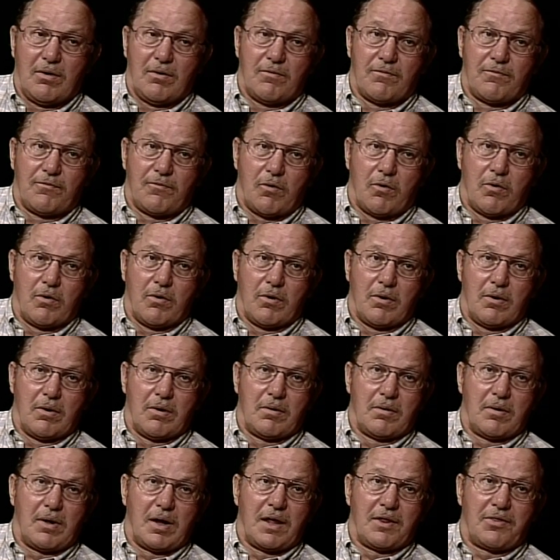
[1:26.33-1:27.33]

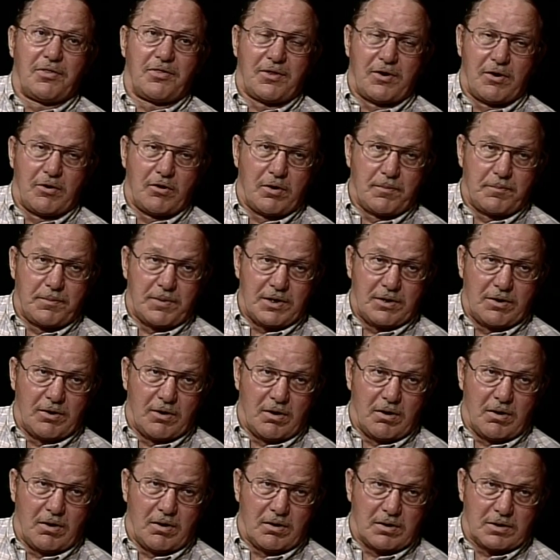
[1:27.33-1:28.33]
for therapy
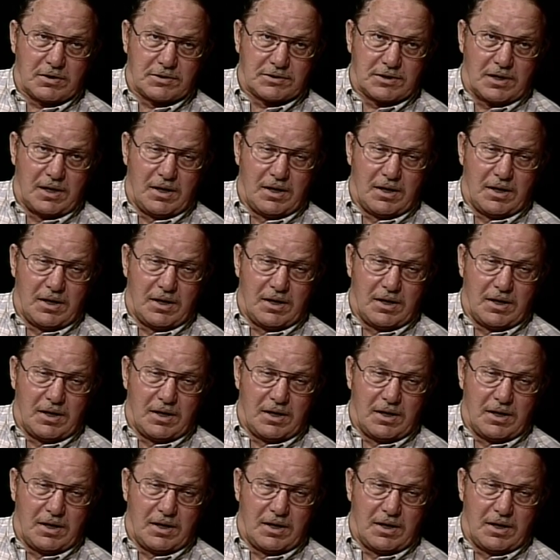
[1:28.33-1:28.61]
dogs,